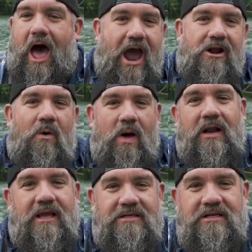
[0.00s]
I don't want
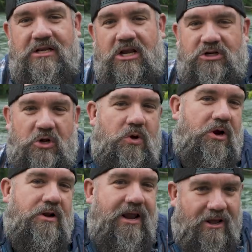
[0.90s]
to listen to
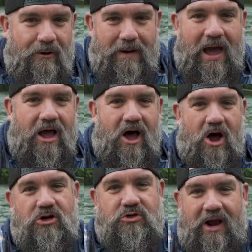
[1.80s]
your Nickelback
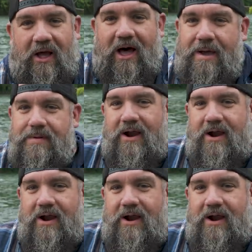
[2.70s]
on trail. I'm